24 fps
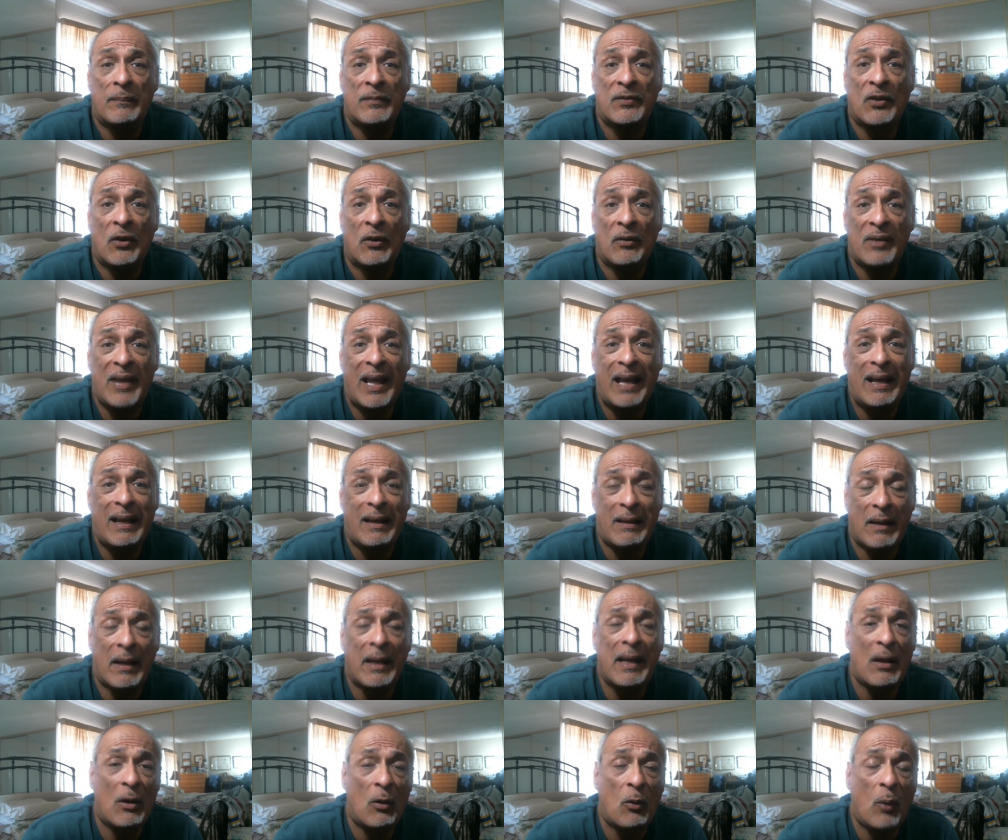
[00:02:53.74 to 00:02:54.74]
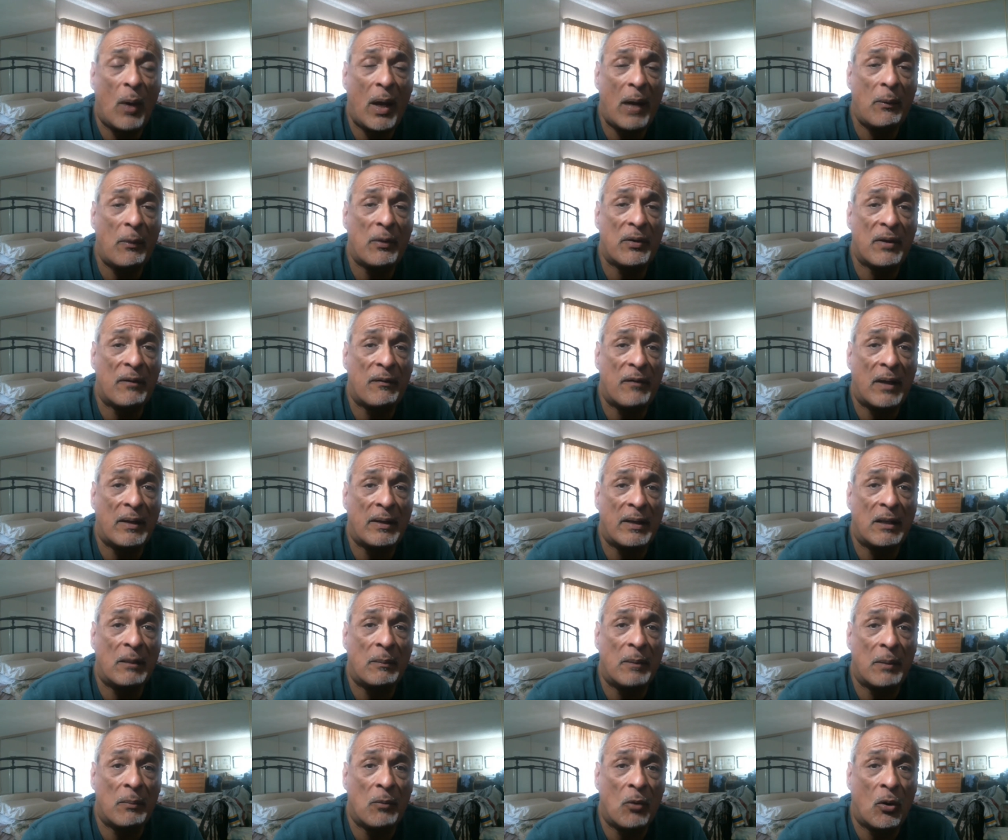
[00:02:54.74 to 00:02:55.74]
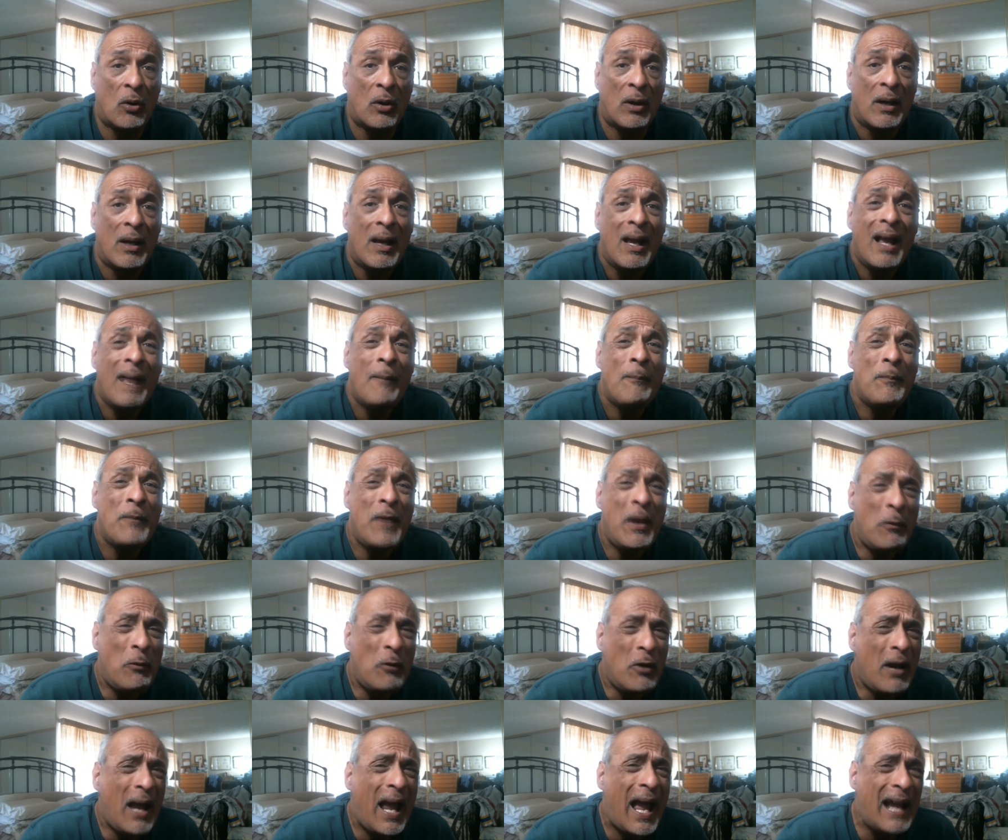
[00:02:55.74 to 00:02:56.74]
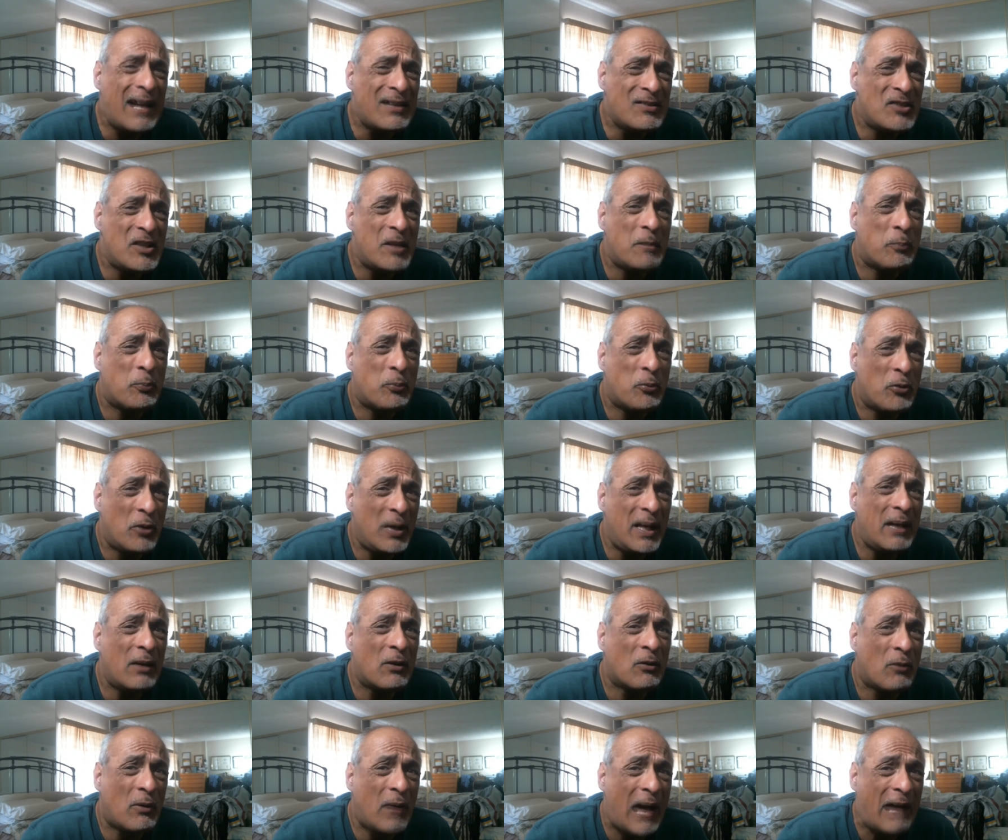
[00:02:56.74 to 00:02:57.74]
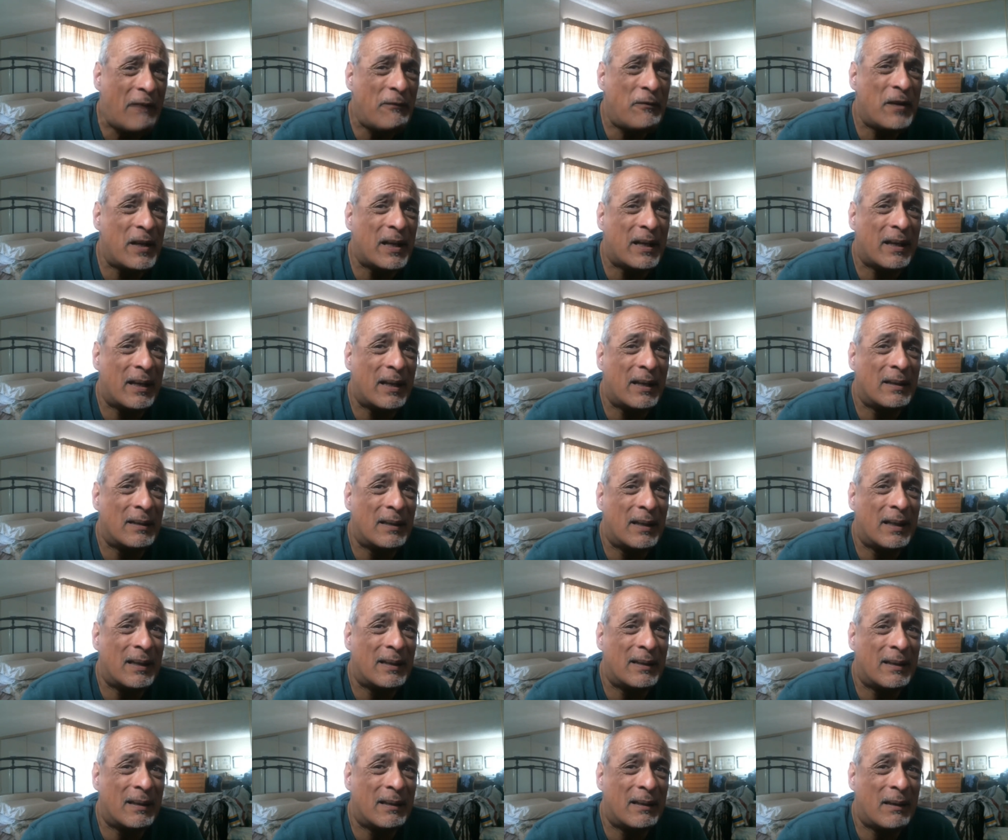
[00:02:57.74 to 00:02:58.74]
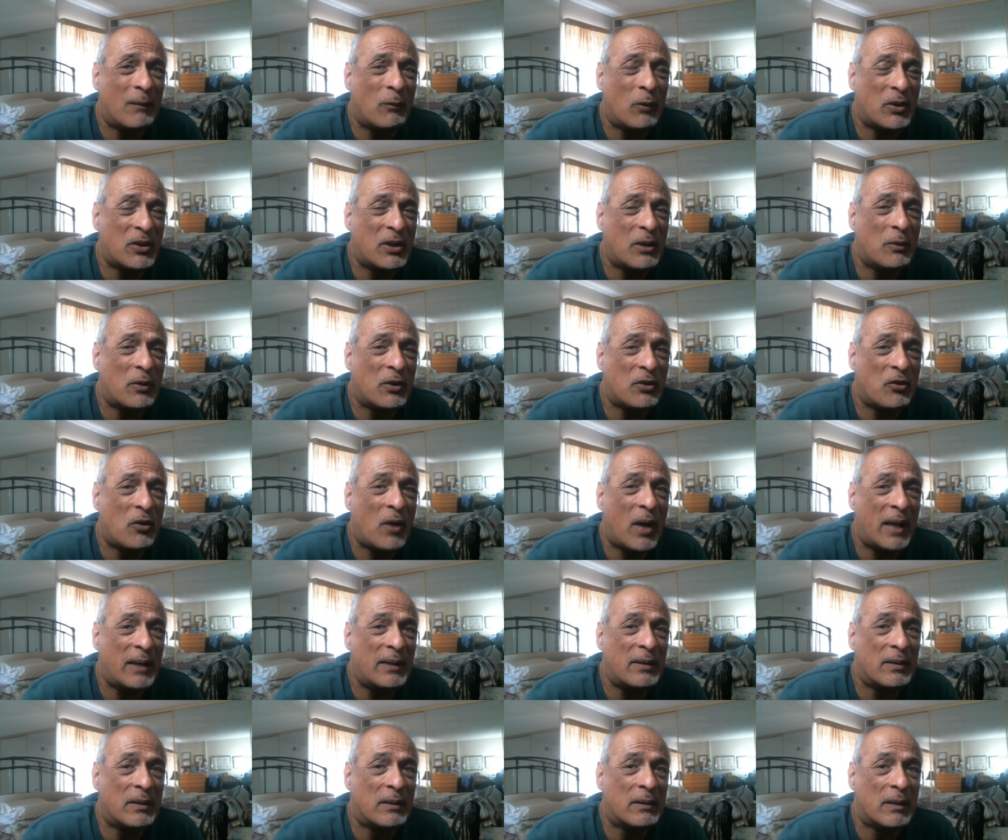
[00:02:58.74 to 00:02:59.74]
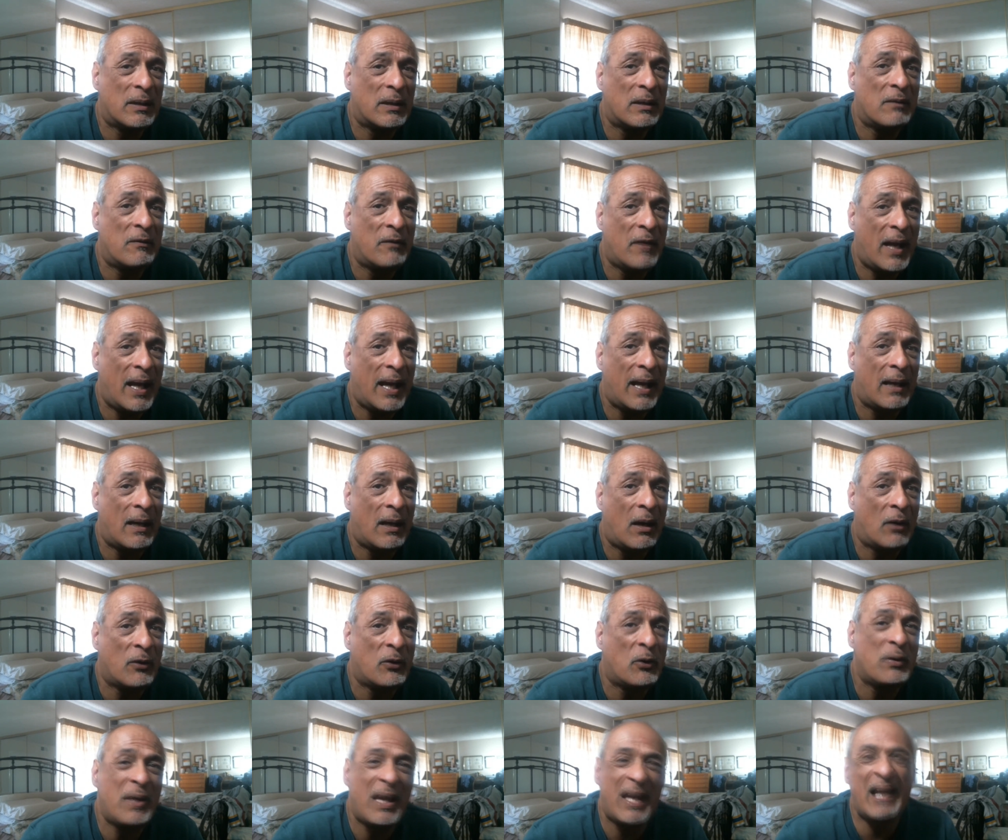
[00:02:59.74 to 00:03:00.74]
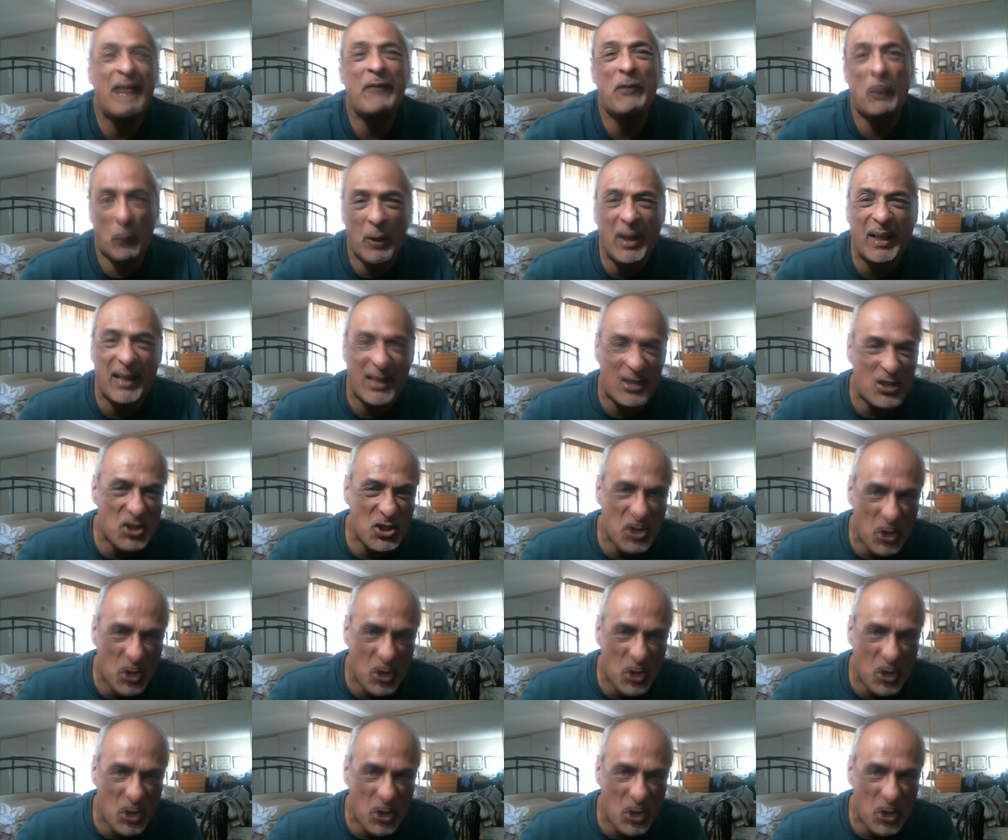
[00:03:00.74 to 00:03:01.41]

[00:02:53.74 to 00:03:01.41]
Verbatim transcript: so they could get away with a, a, little bit more. They were actually pretty graphic in, in, in what they were trying to convey, although they never really